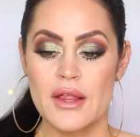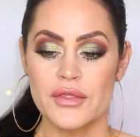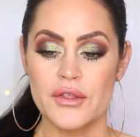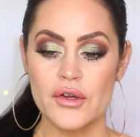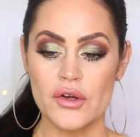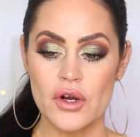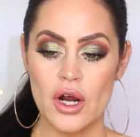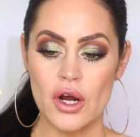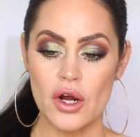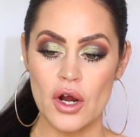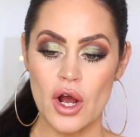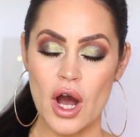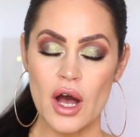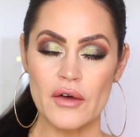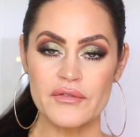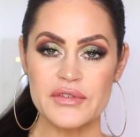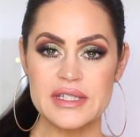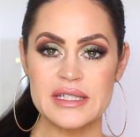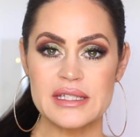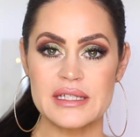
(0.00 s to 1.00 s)
There are
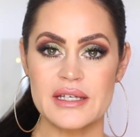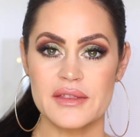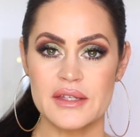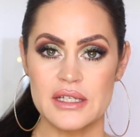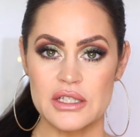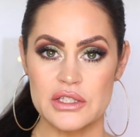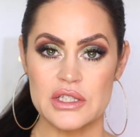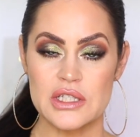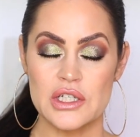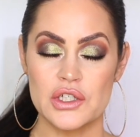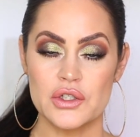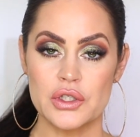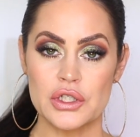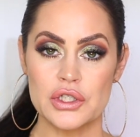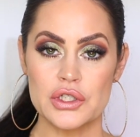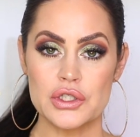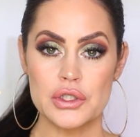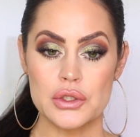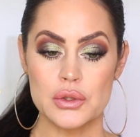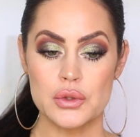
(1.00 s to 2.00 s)
obviously things that you
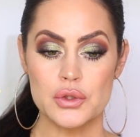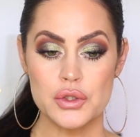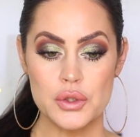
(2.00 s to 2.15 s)
can do